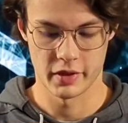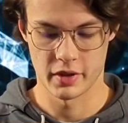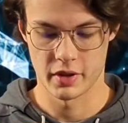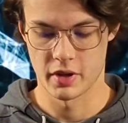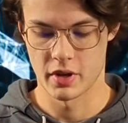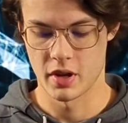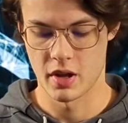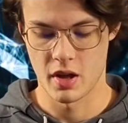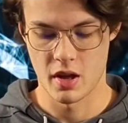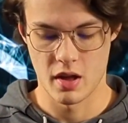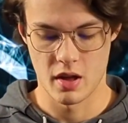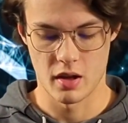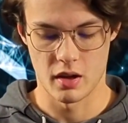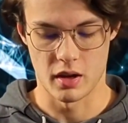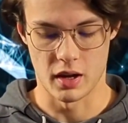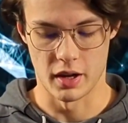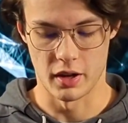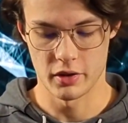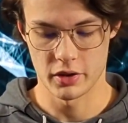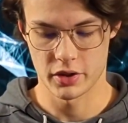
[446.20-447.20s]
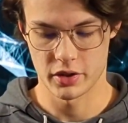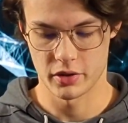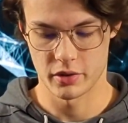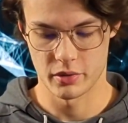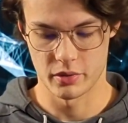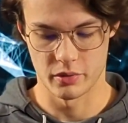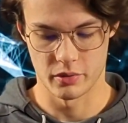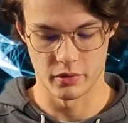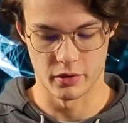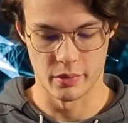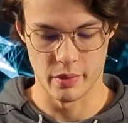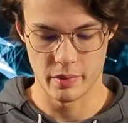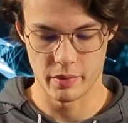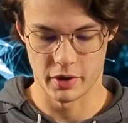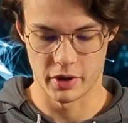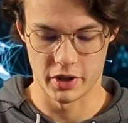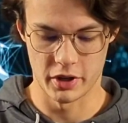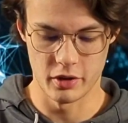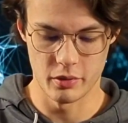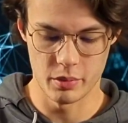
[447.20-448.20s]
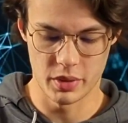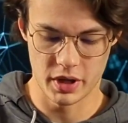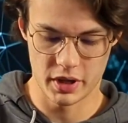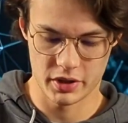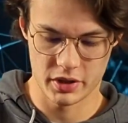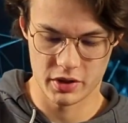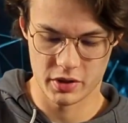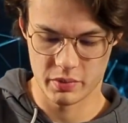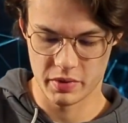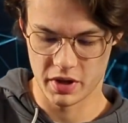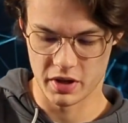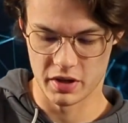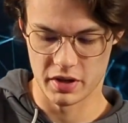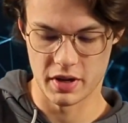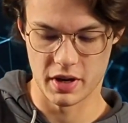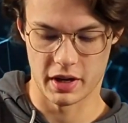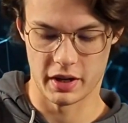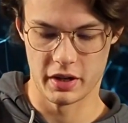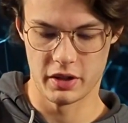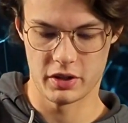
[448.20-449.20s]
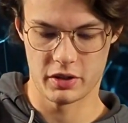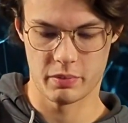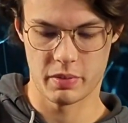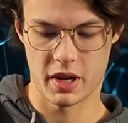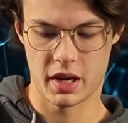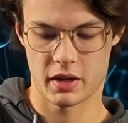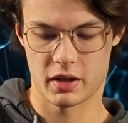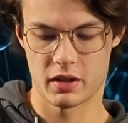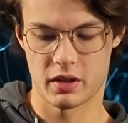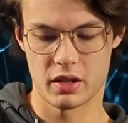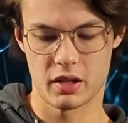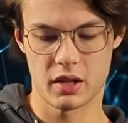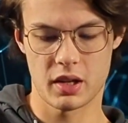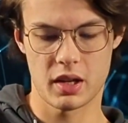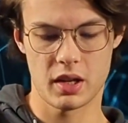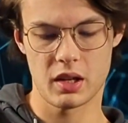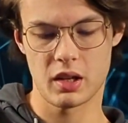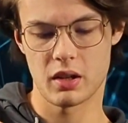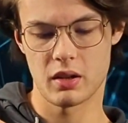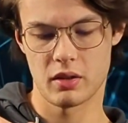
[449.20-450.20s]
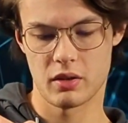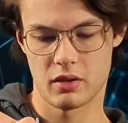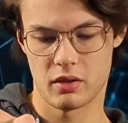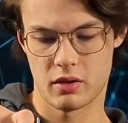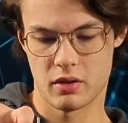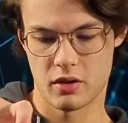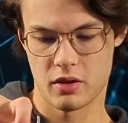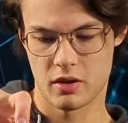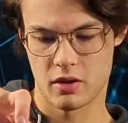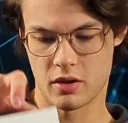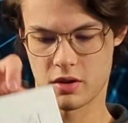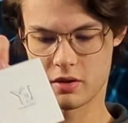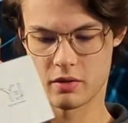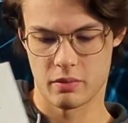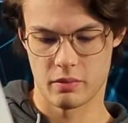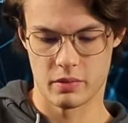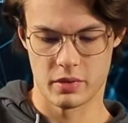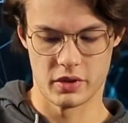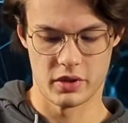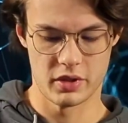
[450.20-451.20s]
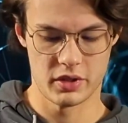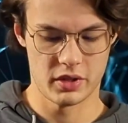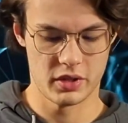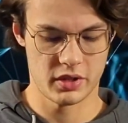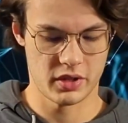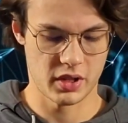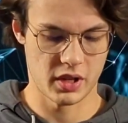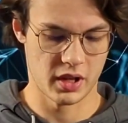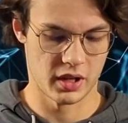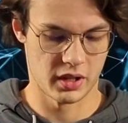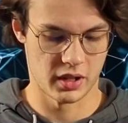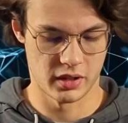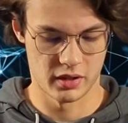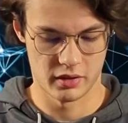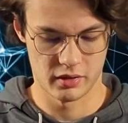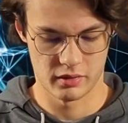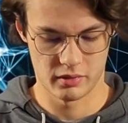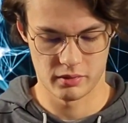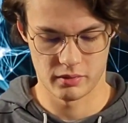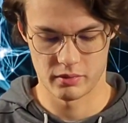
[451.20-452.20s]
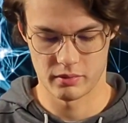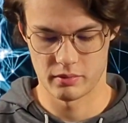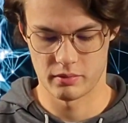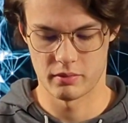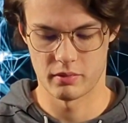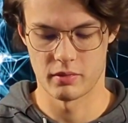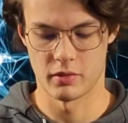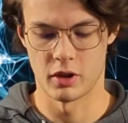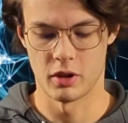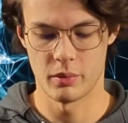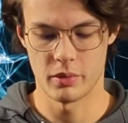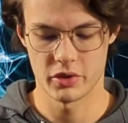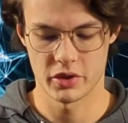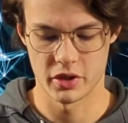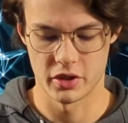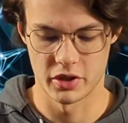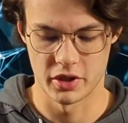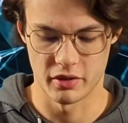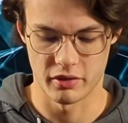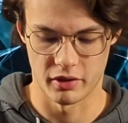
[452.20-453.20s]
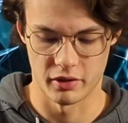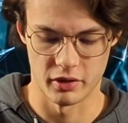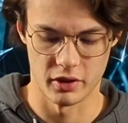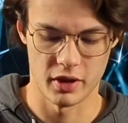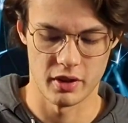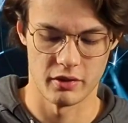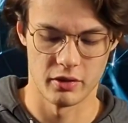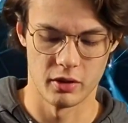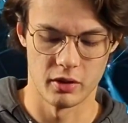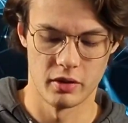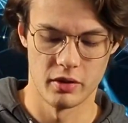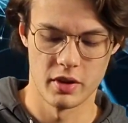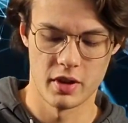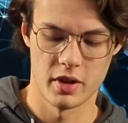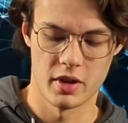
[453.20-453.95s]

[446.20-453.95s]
I also remember cube boxes being nice back in the day, but this is like almost a different level.